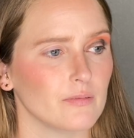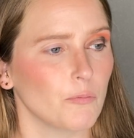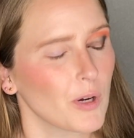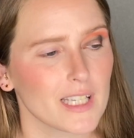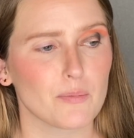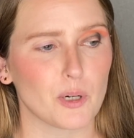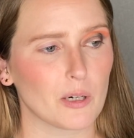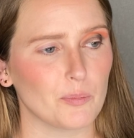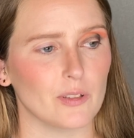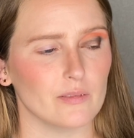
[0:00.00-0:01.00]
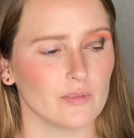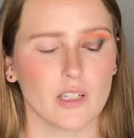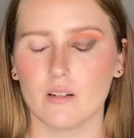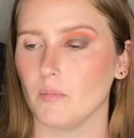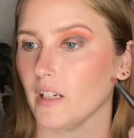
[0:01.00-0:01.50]
What is purple?
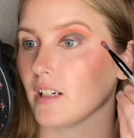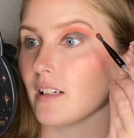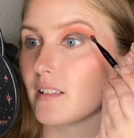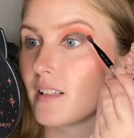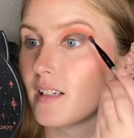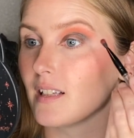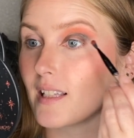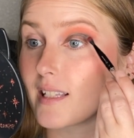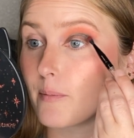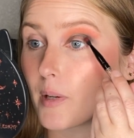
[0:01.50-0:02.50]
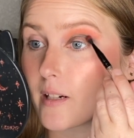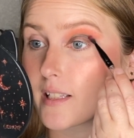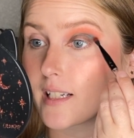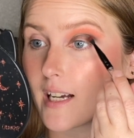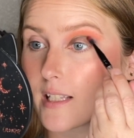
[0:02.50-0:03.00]
Oh my god, this is embarrassing,
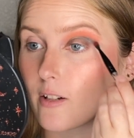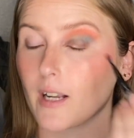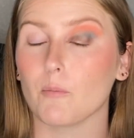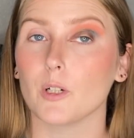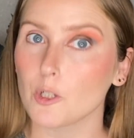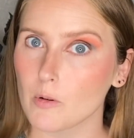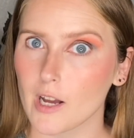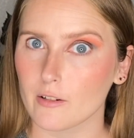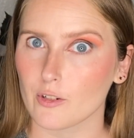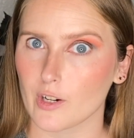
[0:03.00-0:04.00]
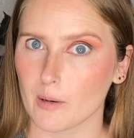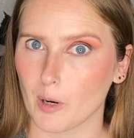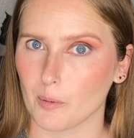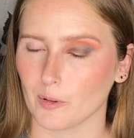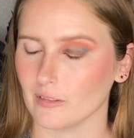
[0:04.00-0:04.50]
guys. Okay, what two colors create
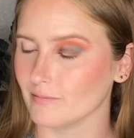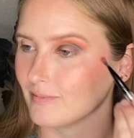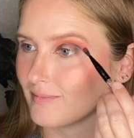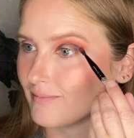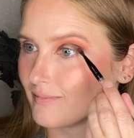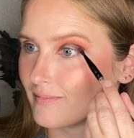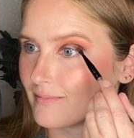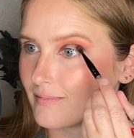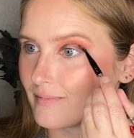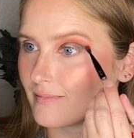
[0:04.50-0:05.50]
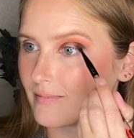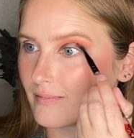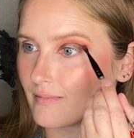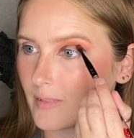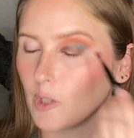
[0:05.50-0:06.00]
purple?
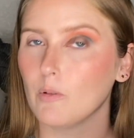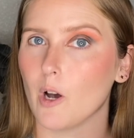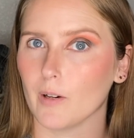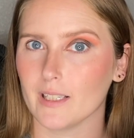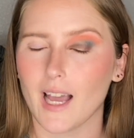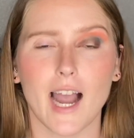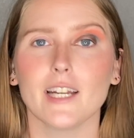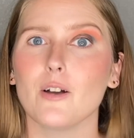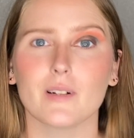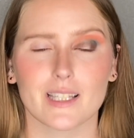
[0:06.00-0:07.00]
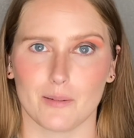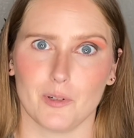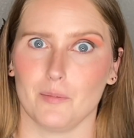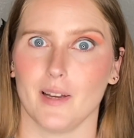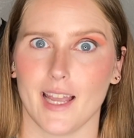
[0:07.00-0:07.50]
You know it. I know it somewhere
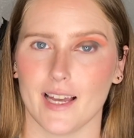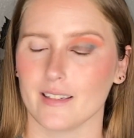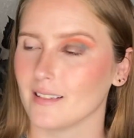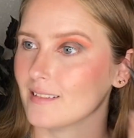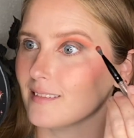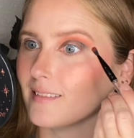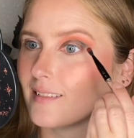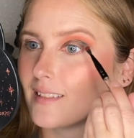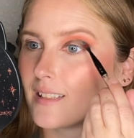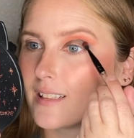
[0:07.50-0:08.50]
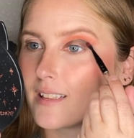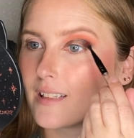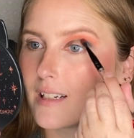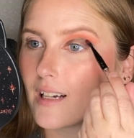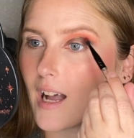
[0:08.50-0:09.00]
in my head.
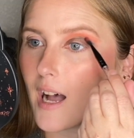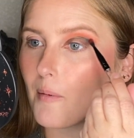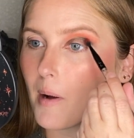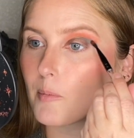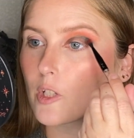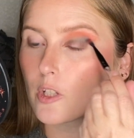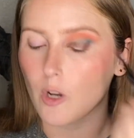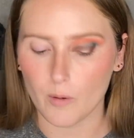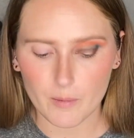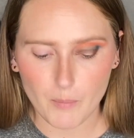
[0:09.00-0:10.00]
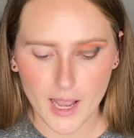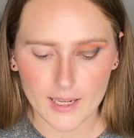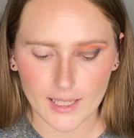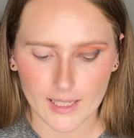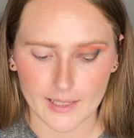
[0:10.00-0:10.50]
Um, I'm just going back
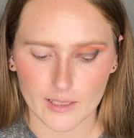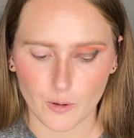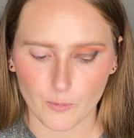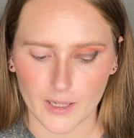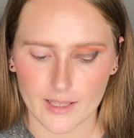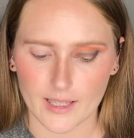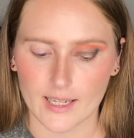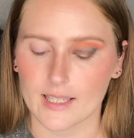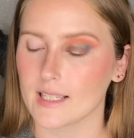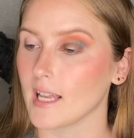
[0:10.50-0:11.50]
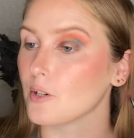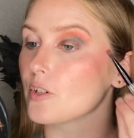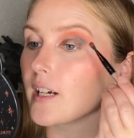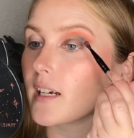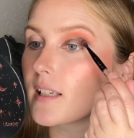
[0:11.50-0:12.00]
in with
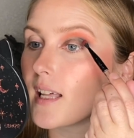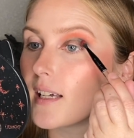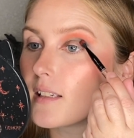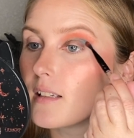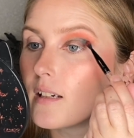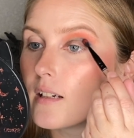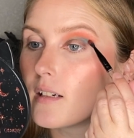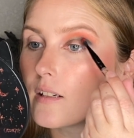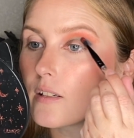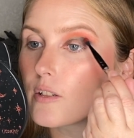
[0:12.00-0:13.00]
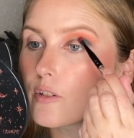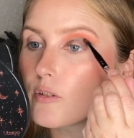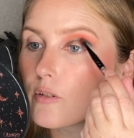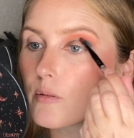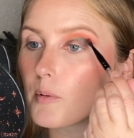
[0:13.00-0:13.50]
Eccentric, that
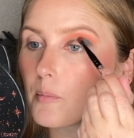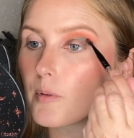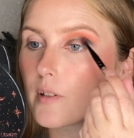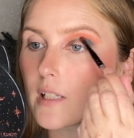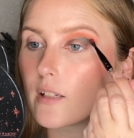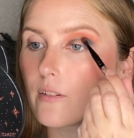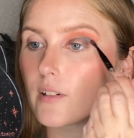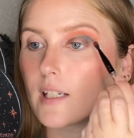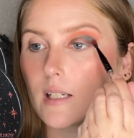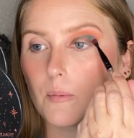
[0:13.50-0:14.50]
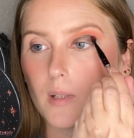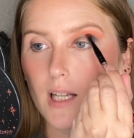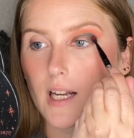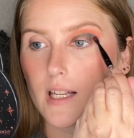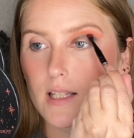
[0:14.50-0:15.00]
super pretty green,
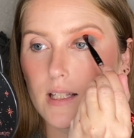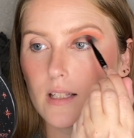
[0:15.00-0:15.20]
because